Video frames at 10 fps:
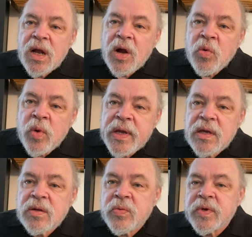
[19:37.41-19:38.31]
a way
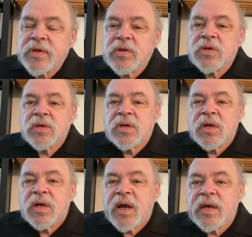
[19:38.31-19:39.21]
in which
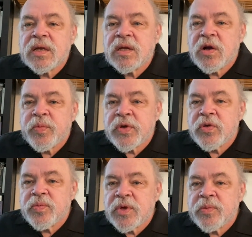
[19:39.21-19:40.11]
I can help other
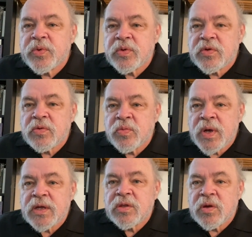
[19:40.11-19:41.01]
people to
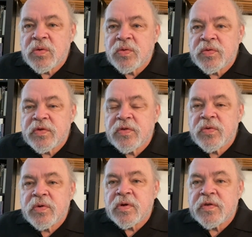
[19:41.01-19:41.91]
write their own
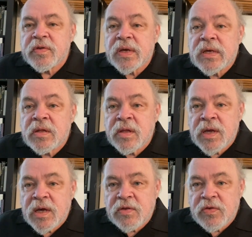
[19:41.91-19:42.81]
stories, a healing
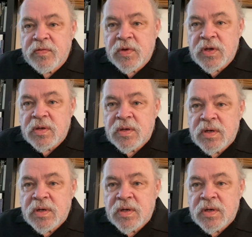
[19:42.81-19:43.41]
activity.